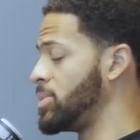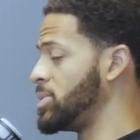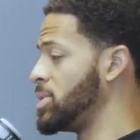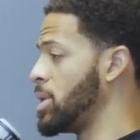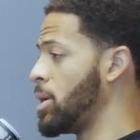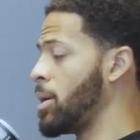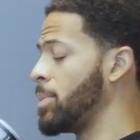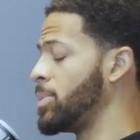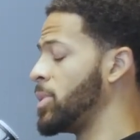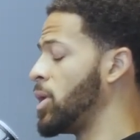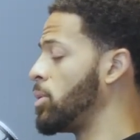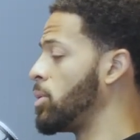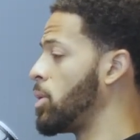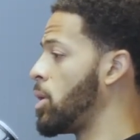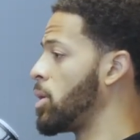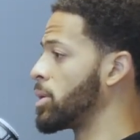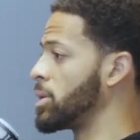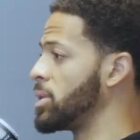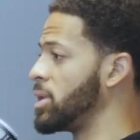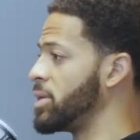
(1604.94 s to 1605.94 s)
No, I'm no
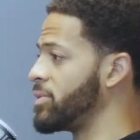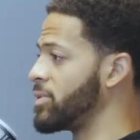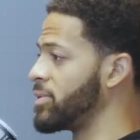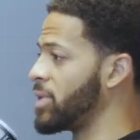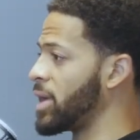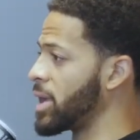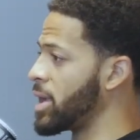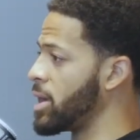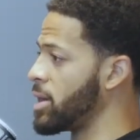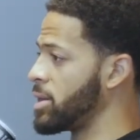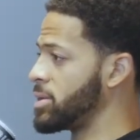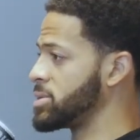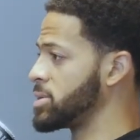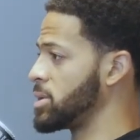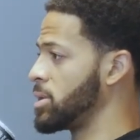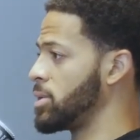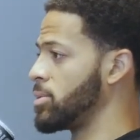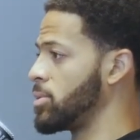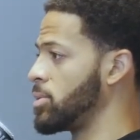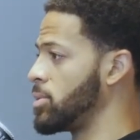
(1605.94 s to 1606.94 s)
longer living
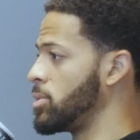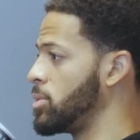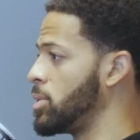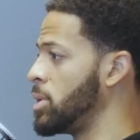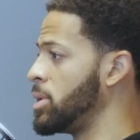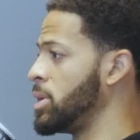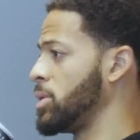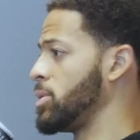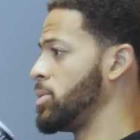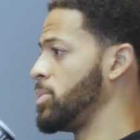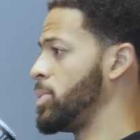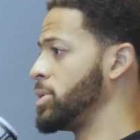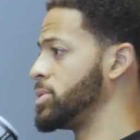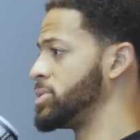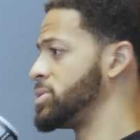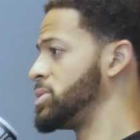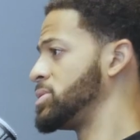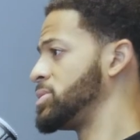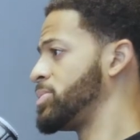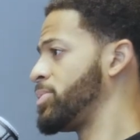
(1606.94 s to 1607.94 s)
vicariously through another
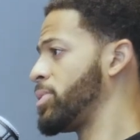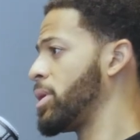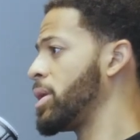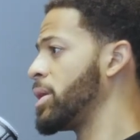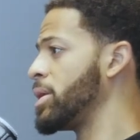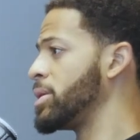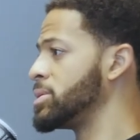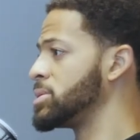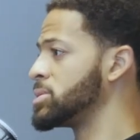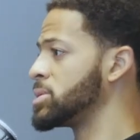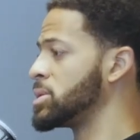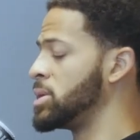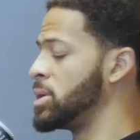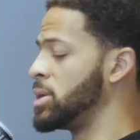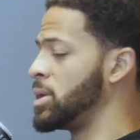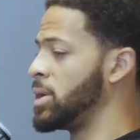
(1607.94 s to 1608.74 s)
person's prayers.